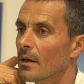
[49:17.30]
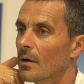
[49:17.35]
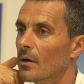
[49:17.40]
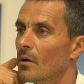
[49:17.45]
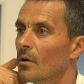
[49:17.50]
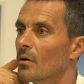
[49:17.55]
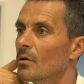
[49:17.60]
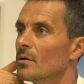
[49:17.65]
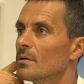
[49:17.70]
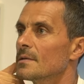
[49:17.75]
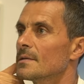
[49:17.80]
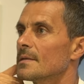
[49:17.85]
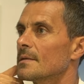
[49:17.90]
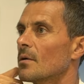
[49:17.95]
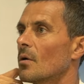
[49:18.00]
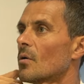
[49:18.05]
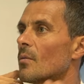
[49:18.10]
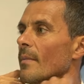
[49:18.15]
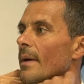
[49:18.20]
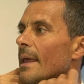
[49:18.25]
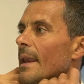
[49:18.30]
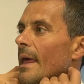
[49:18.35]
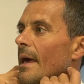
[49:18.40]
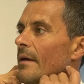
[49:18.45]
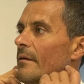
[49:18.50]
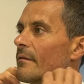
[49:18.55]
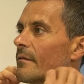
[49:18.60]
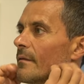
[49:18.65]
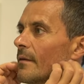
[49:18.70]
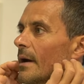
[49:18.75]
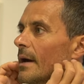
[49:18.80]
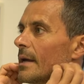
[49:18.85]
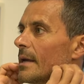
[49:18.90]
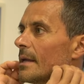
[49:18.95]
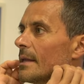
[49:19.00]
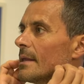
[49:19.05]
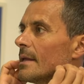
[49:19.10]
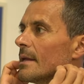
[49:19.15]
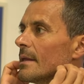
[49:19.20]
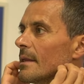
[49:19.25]
cause all my life
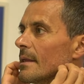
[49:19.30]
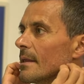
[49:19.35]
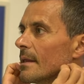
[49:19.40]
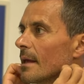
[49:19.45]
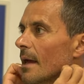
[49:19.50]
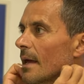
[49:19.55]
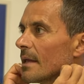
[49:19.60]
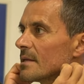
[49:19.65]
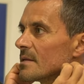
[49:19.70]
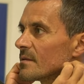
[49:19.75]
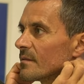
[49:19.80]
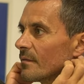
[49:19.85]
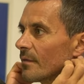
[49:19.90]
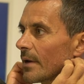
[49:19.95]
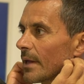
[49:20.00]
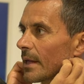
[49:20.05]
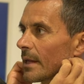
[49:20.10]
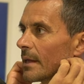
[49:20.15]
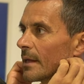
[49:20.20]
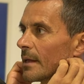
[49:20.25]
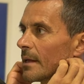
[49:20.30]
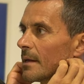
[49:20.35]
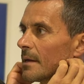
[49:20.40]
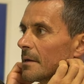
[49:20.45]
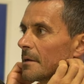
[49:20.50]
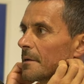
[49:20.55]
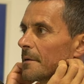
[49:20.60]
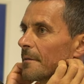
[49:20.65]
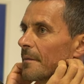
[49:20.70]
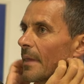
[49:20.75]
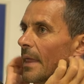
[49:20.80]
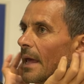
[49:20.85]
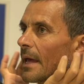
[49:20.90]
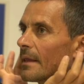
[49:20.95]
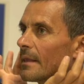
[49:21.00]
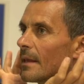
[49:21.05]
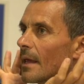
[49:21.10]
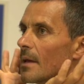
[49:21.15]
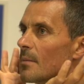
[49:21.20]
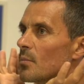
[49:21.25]
i did hands free
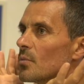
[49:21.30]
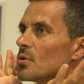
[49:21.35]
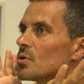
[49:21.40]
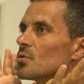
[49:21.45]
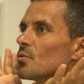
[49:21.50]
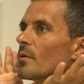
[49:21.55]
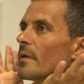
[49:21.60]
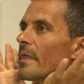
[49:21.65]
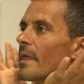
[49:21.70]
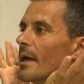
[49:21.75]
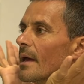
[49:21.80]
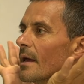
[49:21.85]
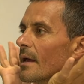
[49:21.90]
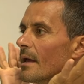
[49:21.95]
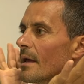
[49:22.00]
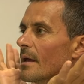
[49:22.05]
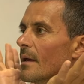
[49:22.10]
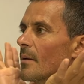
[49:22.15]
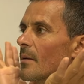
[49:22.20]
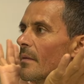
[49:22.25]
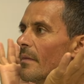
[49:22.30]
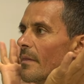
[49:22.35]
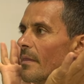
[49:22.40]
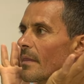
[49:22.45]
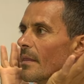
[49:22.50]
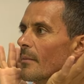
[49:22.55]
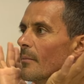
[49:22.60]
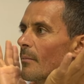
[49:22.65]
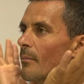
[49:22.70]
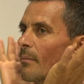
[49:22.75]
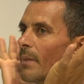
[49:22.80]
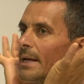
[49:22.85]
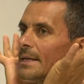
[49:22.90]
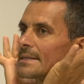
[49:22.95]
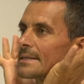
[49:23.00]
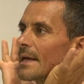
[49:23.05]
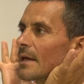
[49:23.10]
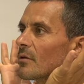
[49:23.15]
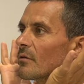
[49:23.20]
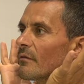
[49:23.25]
and i push with the
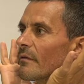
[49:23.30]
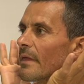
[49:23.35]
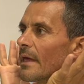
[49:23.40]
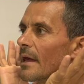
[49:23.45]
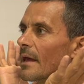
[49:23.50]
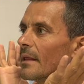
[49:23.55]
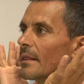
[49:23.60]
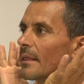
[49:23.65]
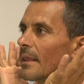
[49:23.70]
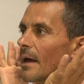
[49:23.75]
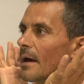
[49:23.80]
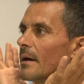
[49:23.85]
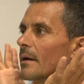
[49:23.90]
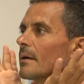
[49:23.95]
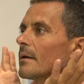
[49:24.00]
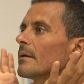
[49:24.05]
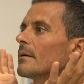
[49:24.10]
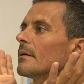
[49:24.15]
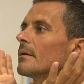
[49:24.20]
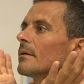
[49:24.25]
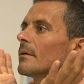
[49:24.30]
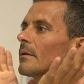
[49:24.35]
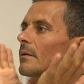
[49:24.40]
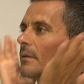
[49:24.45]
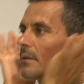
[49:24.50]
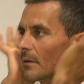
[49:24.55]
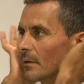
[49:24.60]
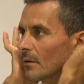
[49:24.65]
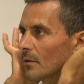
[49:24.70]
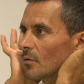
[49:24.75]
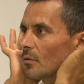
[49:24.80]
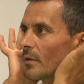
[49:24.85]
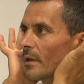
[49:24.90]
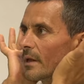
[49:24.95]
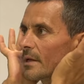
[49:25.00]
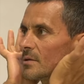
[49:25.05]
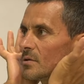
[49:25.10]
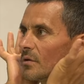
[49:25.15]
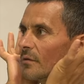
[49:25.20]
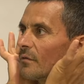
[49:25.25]
backside of the tongue to
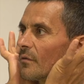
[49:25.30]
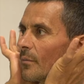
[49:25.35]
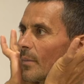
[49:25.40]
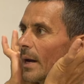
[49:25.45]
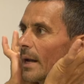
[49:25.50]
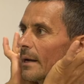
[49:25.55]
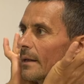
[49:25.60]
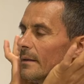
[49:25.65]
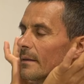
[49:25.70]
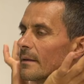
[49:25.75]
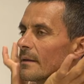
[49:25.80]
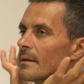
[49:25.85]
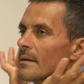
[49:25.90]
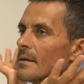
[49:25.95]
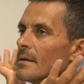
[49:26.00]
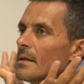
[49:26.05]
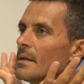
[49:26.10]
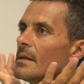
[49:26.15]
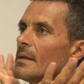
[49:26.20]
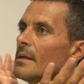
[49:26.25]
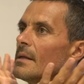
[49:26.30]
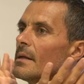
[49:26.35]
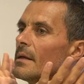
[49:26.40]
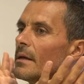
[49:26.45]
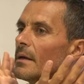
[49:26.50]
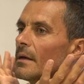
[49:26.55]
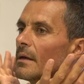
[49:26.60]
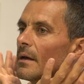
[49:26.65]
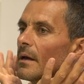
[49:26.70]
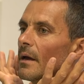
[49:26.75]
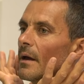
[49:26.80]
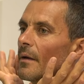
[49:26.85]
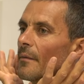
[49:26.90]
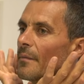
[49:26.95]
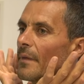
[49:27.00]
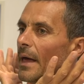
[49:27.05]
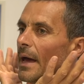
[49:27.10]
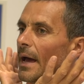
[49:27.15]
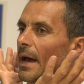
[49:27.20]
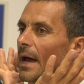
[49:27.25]
the soft palate
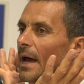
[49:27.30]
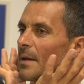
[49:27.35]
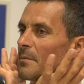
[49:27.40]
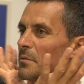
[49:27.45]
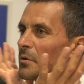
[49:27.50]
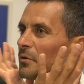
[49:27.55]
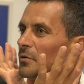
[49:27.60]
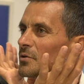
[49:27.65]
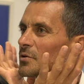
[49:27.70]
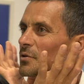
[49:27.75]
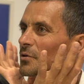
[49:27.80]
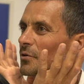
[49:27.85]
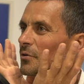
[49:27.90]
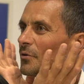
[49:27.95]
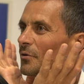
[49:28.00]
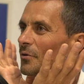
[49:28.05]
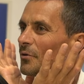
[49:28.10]
um, i'm not so